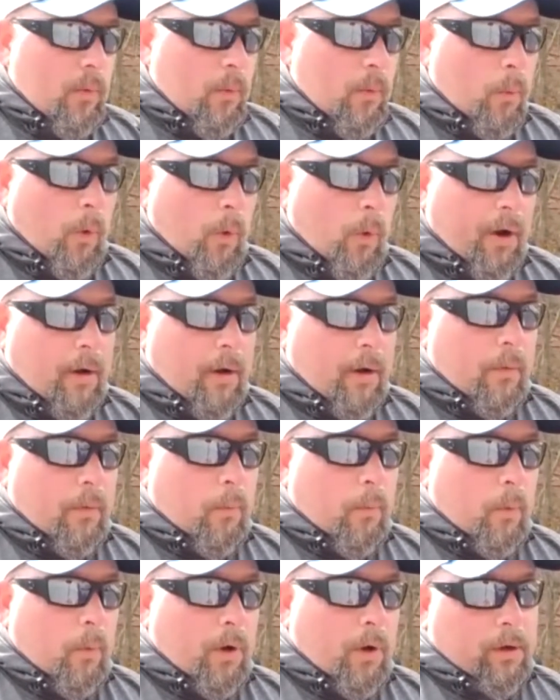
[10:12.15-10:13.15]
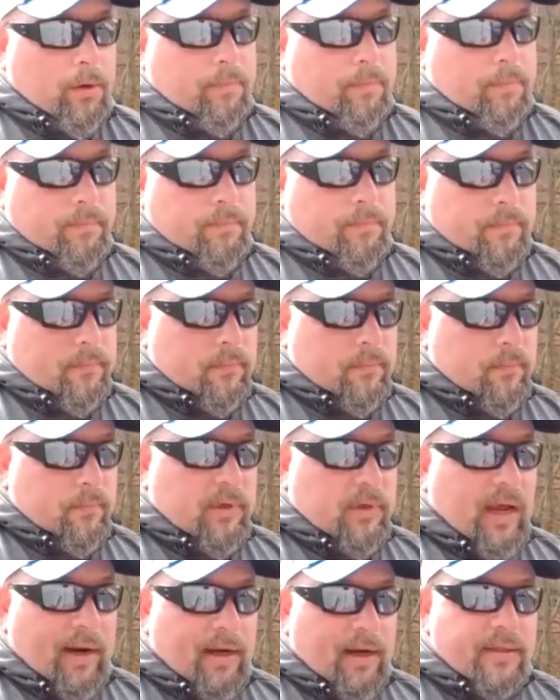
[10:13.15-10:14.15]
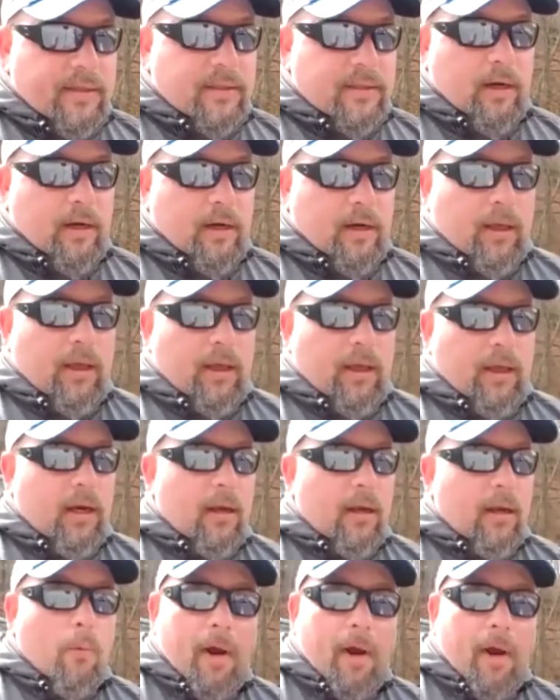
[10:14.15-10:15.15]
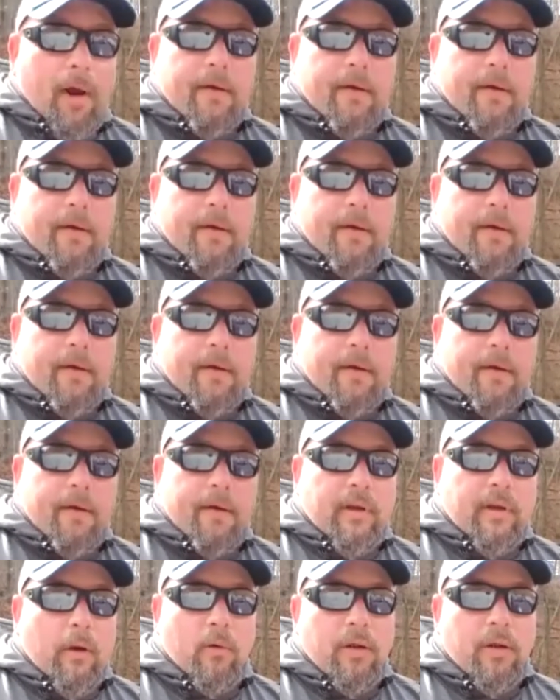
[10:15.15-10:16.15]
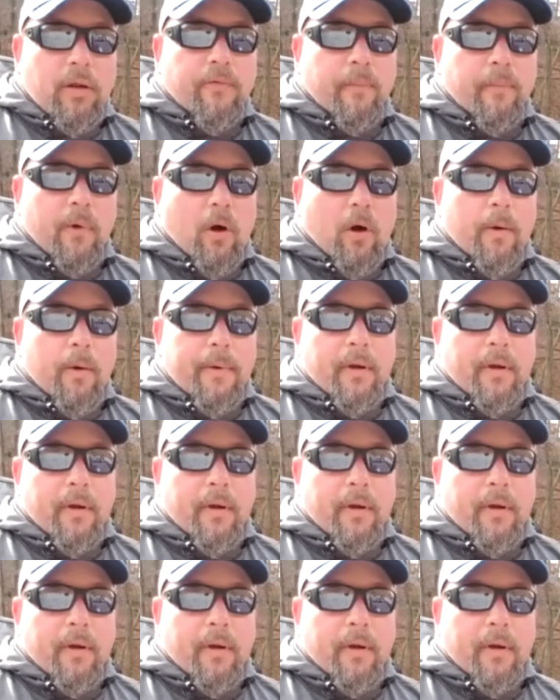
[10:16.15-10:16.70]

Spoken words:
we're not necessarily getting away totally from carpet